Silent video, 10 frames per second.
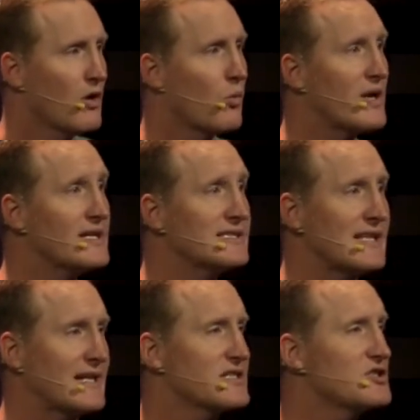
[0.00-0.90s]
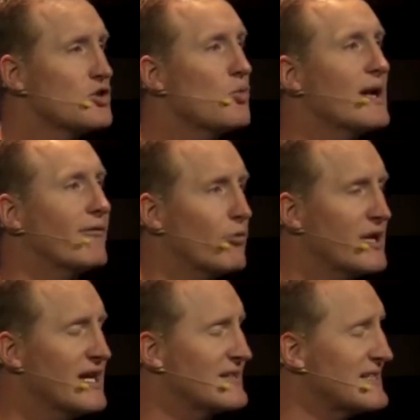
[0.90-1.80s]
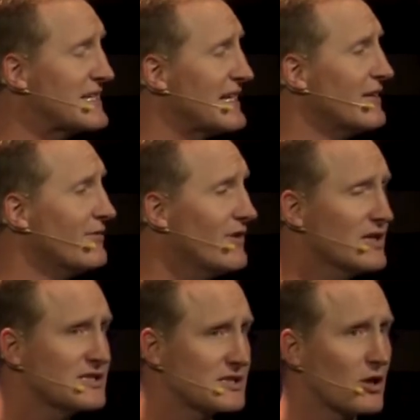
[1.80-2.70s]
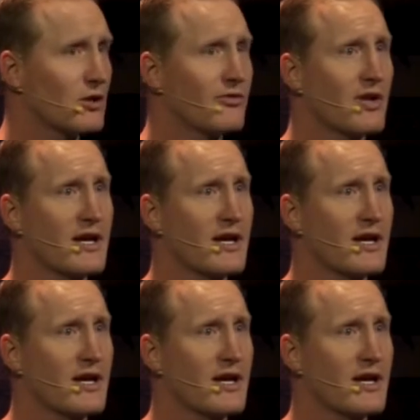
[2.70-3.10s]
we decide to do whatever we can to give, serve,